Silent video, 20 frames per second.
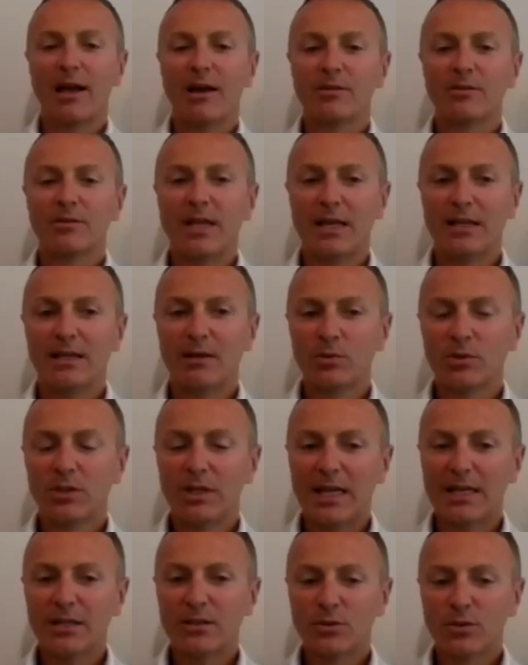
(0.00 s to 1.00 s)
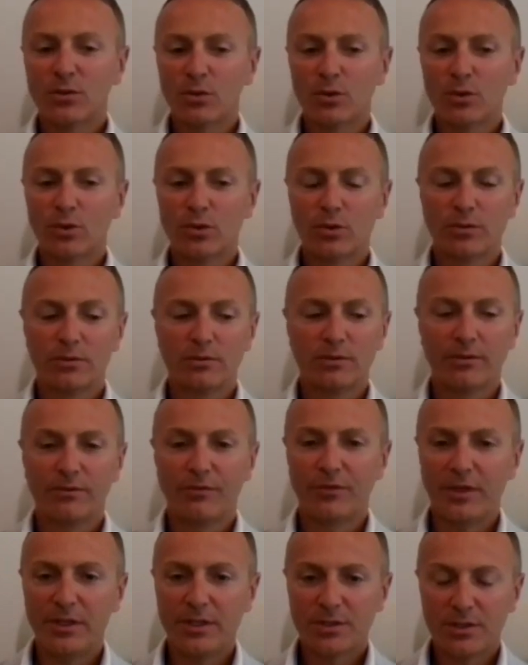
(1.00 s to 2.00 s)
Then I would like to
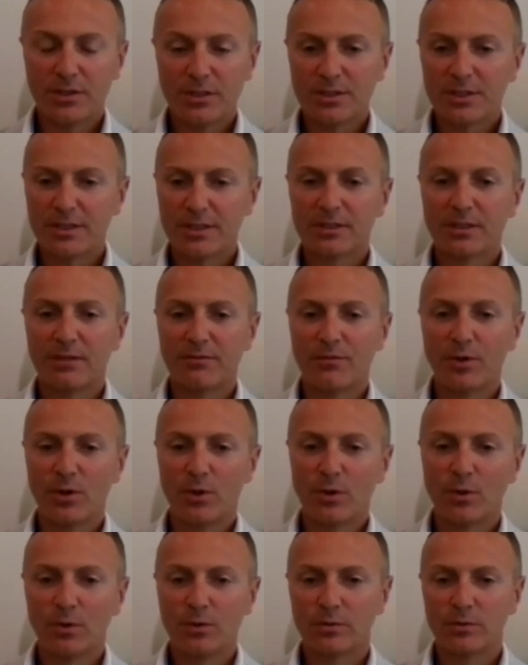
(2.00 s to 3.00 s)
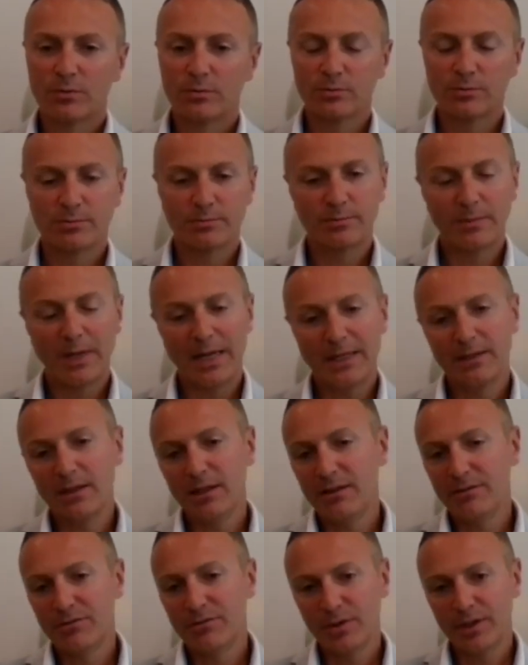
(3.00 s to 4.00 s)
finish this interview by
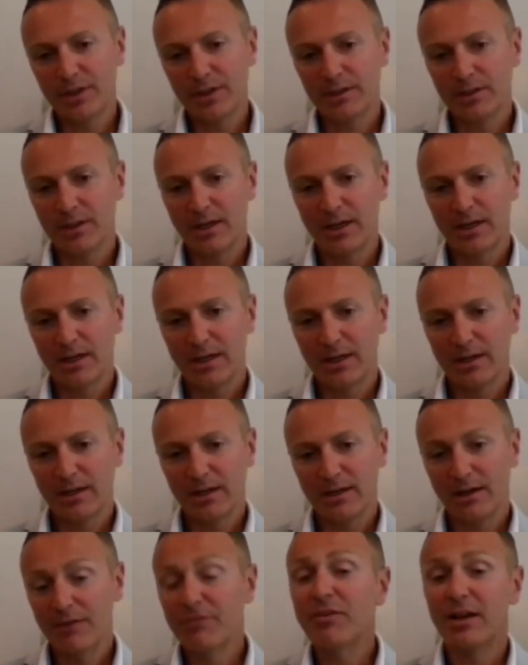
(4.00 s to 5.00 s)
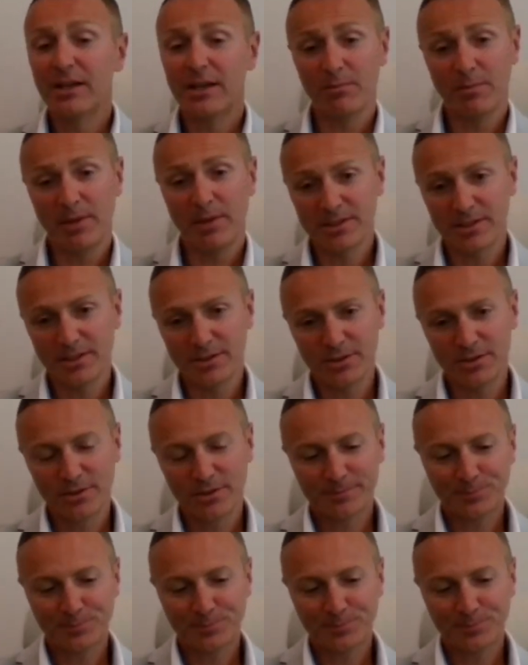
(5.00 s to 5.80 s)
delivering a final message.